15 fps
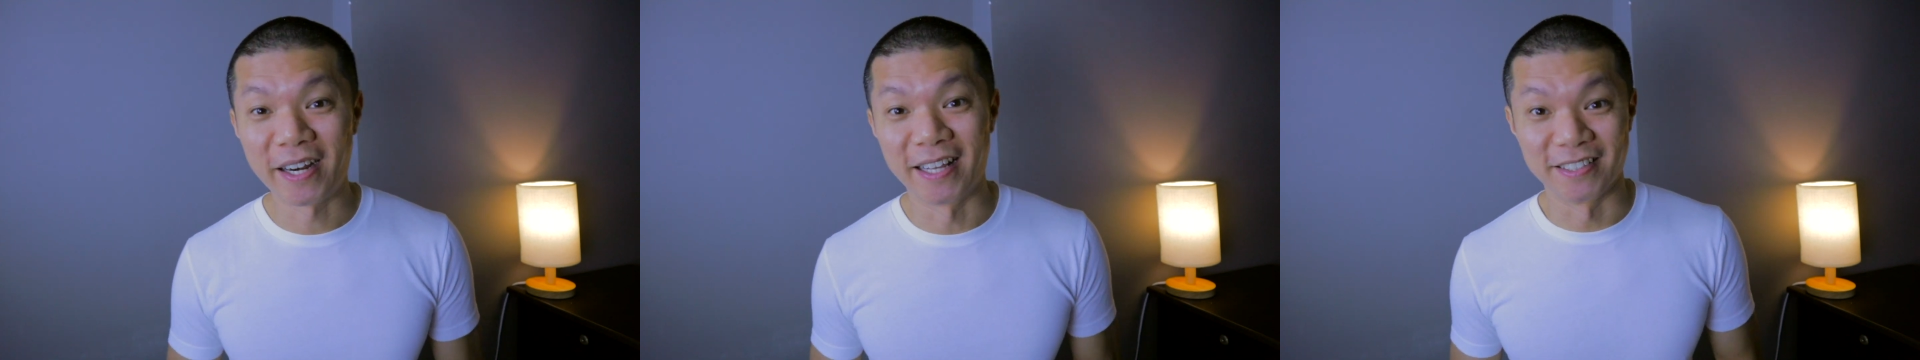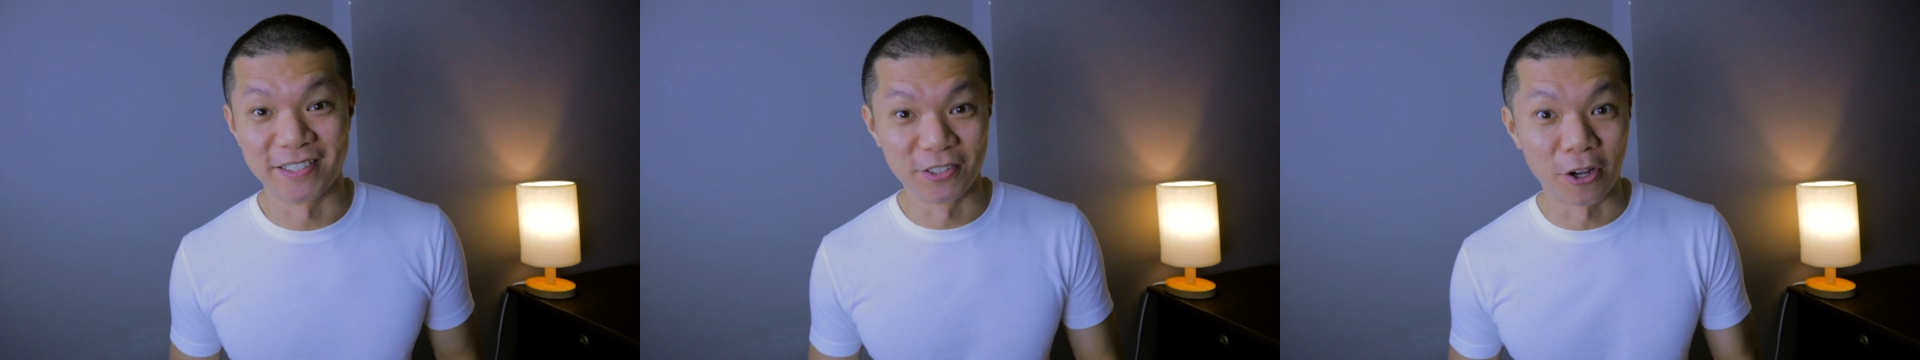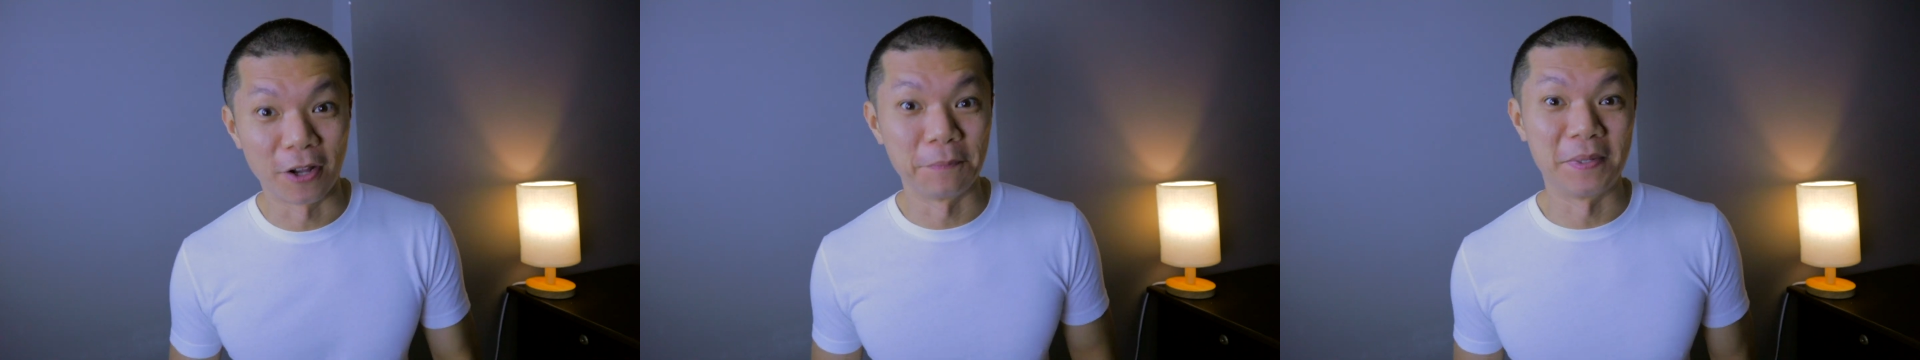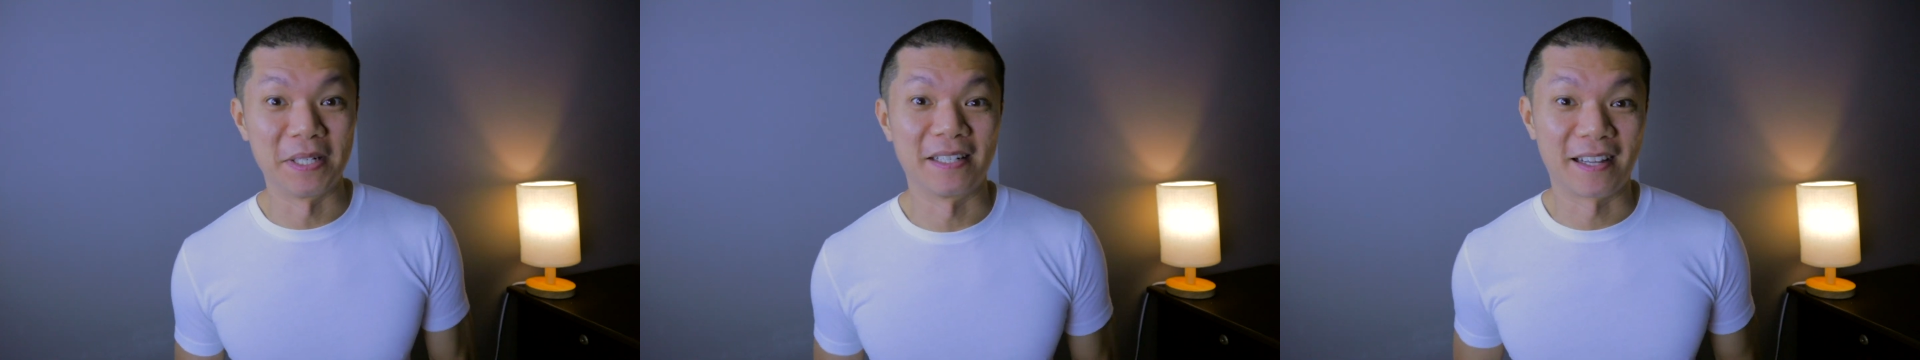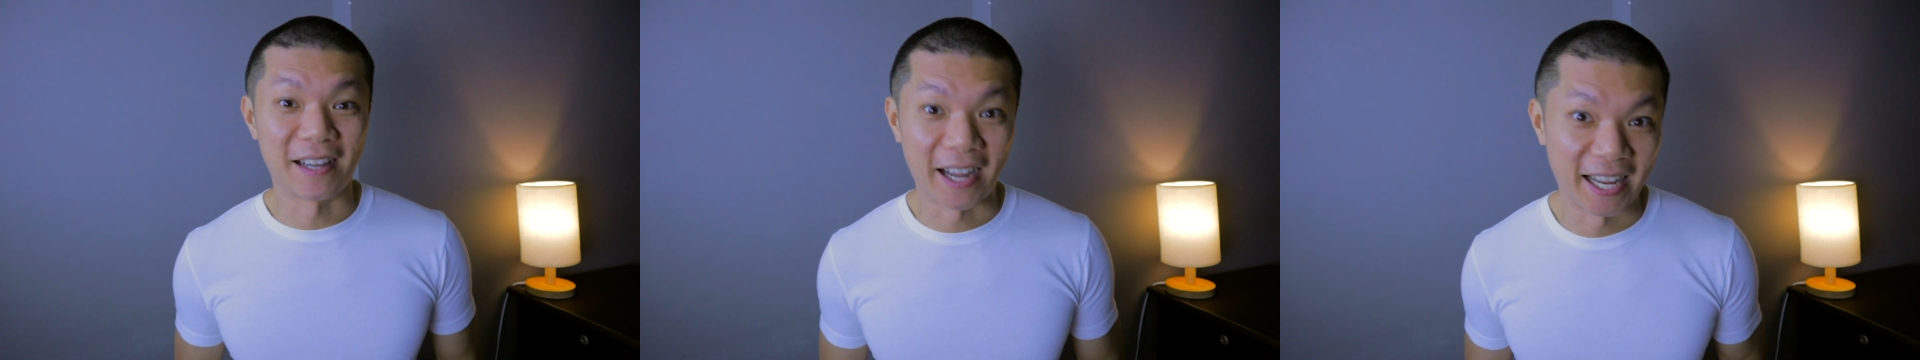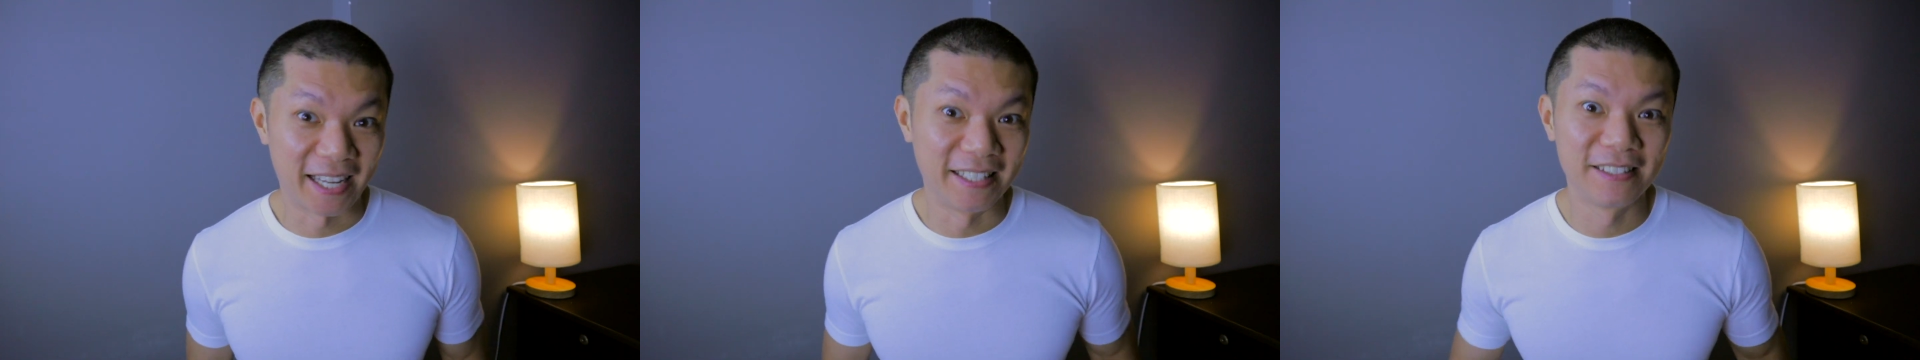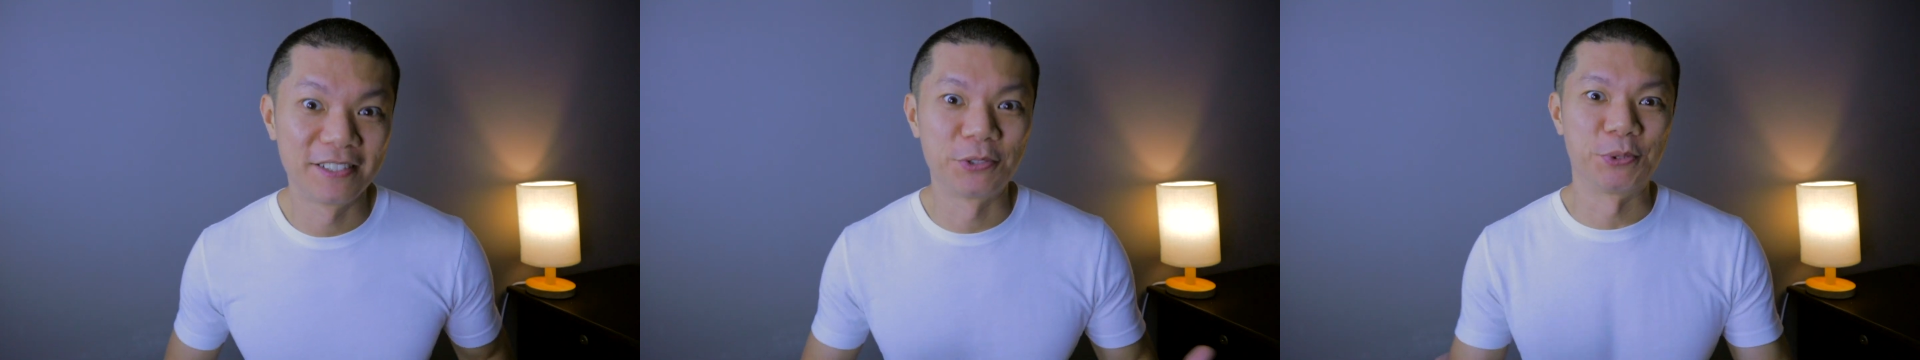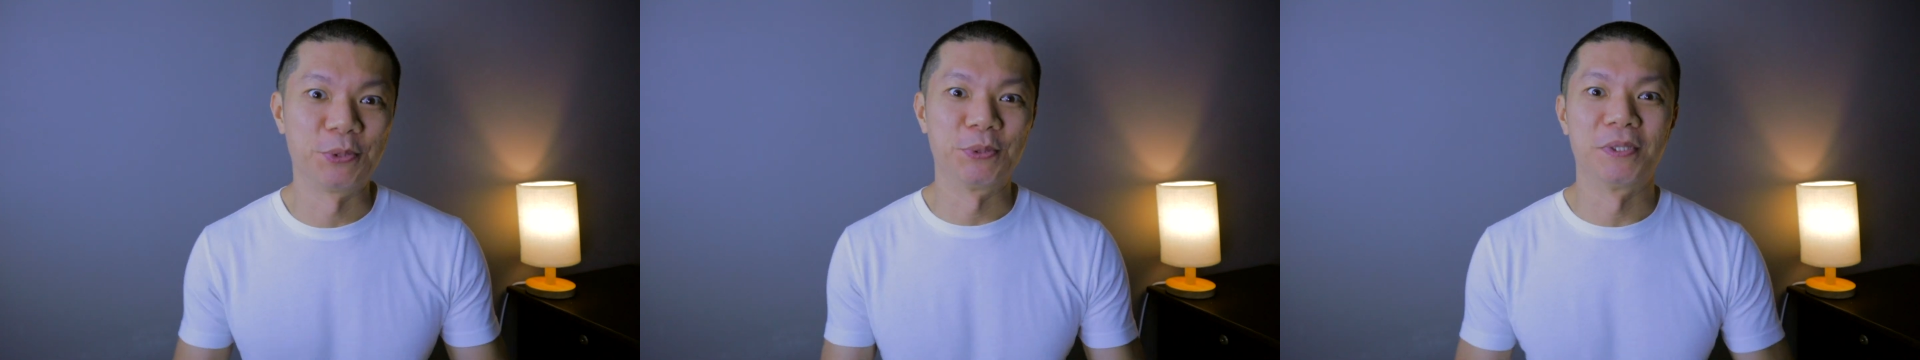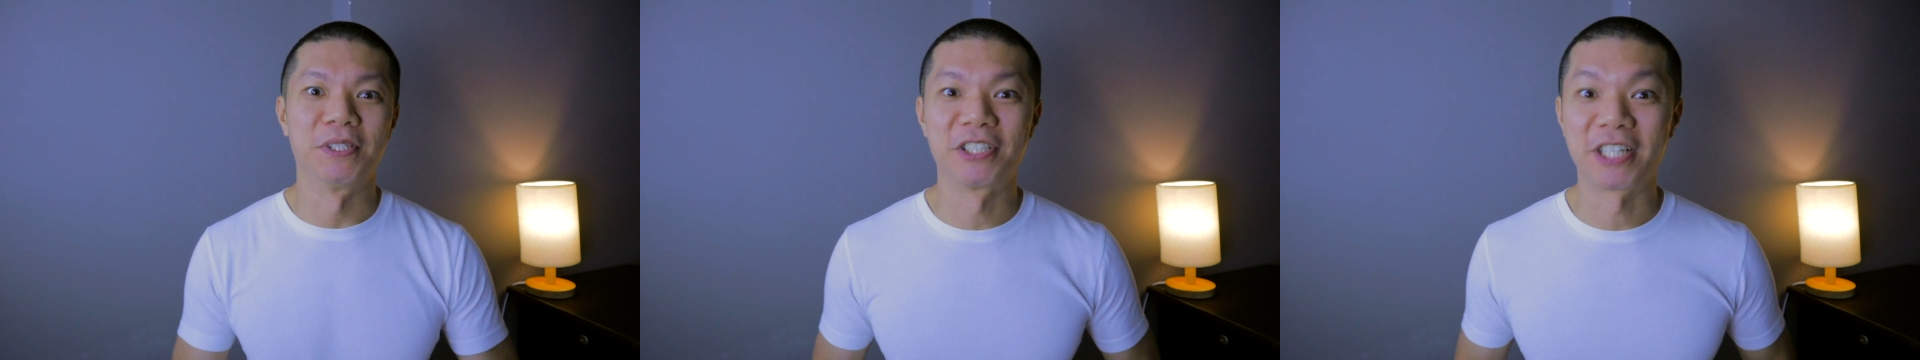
has not been kind to the